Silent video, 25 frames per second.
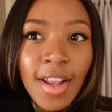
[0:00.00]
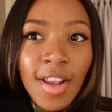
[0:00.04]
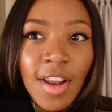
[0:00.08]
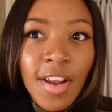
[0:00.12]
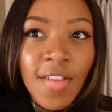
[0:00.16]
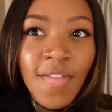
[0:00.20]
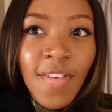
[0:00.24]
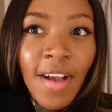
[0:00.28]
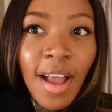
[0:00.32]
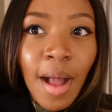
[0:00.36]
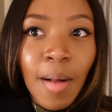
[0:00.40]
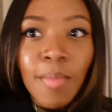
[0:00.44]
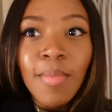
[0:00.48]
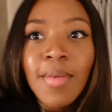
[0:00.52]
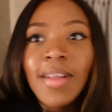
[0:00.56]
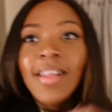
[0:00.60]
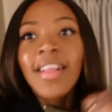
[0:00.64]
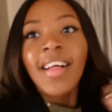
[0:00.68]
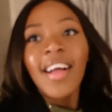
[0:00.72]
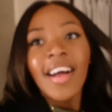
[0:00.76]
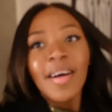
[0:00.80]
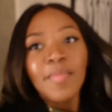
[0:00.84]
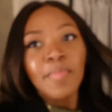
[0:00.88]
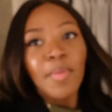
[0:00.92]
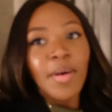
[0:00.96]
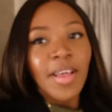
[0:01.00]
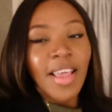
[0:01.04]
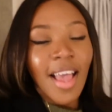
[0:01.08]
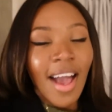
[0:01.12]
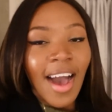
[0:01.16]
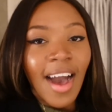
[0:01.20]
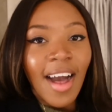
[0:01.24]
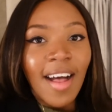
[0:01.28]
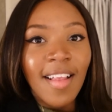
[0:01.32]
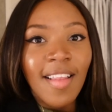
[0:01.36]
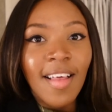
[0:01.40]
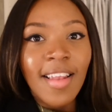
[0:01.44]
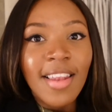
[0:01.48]
If I am, but yeah,
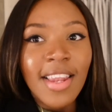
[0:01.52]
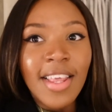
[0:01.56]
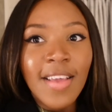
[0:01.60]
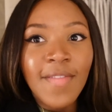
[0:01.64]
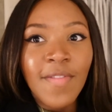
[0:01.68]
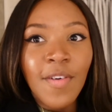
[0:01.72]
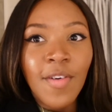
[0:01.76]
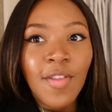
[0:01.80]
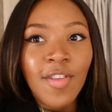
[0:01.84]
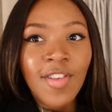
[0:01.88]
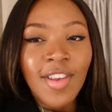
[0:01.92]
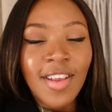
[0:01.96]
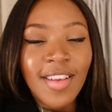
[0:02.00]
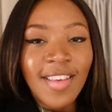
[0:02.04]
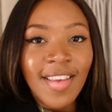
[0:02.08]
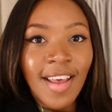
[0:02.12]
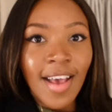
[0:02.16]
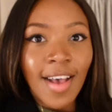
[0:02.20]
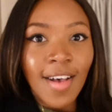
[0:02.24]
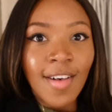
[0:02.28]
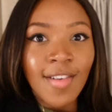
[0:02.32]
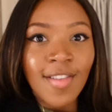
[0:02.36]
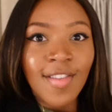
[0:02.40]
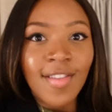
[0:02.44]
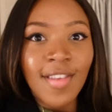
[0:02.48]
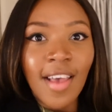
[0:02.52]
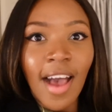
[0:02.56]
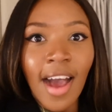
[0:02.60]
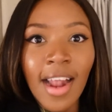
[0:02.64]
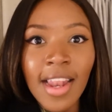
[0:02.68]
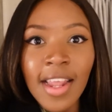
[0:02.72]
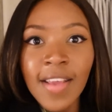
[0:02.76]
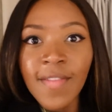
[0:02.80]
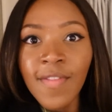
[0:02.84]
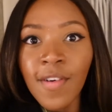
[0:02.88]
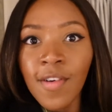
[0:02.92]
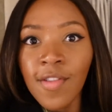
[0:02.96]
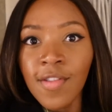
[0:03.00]
I'll leave all the details
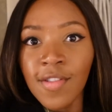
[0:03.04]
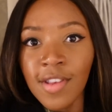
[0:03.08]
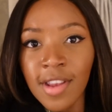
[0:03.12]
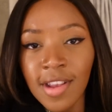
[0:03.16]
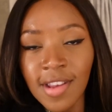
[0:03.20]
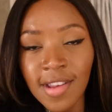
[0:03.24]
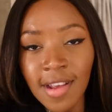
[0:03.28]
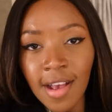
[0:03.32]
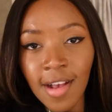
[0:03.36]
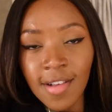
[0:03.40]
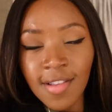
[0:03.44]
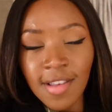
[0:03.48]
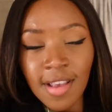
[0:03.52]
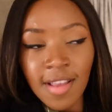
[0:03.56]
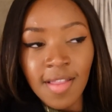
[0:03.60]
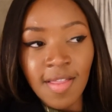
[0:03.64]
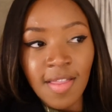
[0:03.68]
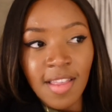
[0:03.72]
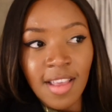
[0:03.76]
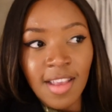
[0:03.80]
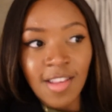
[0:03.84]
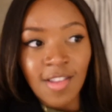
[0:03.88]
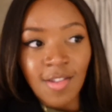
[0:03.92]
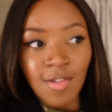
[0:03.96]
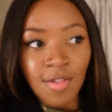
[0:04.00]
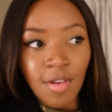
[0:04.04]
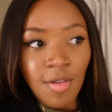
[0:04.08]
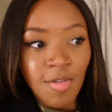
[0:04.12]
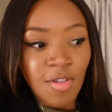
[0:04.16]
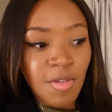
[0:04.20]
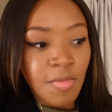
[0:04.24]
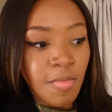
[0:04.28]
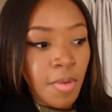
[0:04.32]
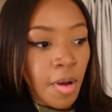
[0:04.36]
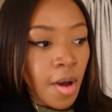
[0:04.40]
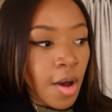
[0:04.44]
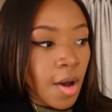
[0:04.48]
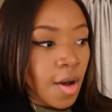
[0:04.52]
in the
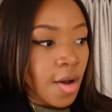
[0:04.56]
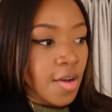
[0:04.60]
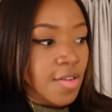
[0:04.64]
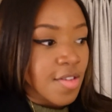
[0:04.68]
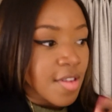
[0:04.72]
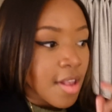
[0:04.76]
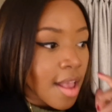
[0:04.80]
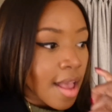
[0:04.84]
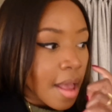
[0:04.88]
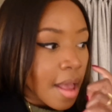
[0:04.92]
description box.